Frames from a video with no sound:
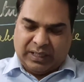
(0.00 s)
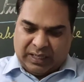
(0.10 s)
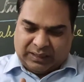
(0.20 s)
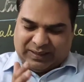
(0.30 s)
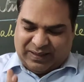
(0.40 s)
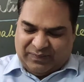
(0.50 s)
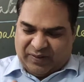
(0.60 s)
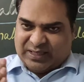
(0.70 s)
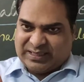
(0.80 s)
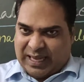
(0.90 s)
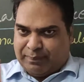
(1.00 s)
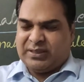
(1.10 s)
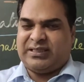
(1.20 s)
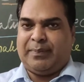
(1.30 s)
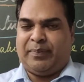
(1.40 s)
If it is kept
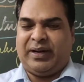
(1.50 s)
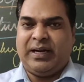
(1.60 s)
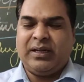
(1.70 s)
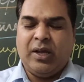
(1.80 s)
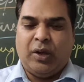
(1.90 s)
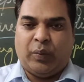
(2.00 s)
separate